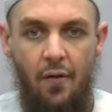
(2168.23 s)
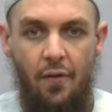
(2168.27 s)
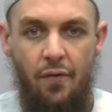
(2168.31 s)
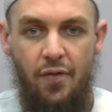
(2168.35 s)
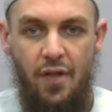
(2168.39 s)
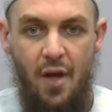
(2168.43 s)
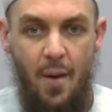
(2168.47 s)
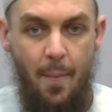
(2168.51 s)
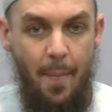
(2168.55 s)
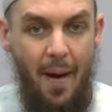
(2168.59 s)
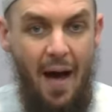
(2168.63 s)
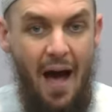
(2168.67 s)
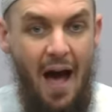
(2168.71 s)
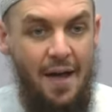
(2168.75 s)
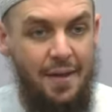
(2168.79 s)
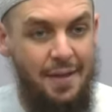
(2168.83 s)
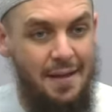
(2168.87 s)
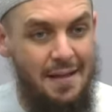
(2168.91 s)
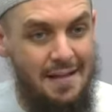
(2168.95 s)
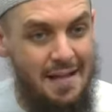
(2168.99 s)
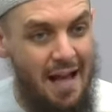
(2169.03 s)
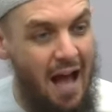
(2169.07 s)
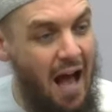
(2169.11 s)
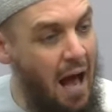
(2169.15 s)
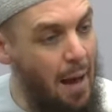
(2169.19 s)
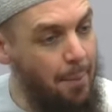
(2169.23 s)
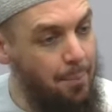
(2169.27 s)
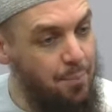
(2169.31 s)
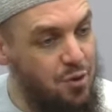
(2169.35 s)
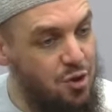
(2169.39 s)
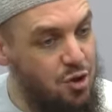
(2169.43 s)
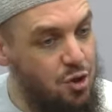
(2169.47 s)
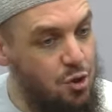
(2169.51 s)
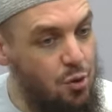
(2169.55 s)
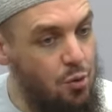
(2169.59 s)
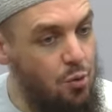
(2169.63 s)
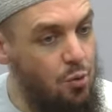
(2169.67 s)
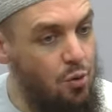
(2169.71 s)
The path is
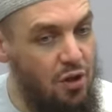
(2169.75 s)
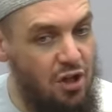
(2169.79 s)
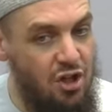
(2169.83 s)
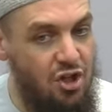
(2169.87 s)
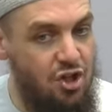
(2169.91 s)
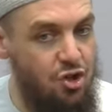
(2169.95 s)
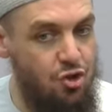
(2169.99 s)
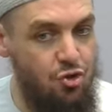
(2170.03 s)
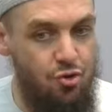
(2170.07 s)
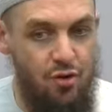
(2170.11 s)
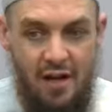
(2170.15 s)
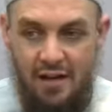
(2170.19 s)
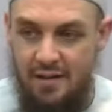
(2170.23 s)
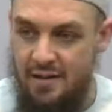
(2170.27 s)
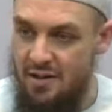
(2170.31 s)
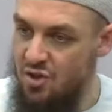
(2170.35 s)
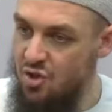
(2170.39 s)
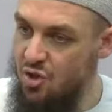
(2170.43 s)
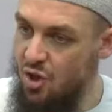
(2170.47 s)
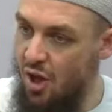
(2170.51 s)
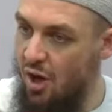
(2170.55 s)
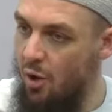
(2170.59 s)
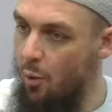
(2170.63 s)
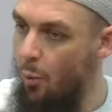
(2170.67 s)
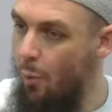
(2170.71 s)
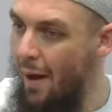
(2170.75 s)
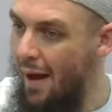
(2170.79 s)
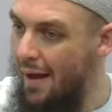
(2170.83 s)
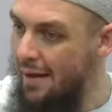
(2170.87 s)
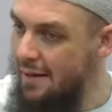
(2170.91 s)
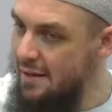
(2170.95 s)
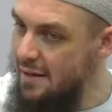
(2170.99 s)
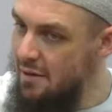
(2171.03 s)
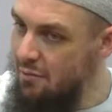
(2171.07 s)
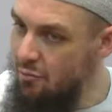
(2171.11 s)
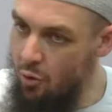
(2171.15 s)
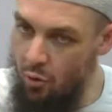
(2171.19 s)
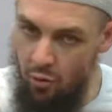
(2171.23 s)
absolutely straight. It's not a
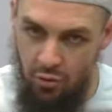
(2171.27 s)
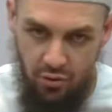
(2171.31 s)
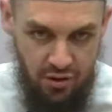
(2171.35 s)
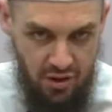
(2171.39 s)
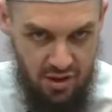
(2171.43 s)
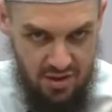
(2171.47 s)
windy road.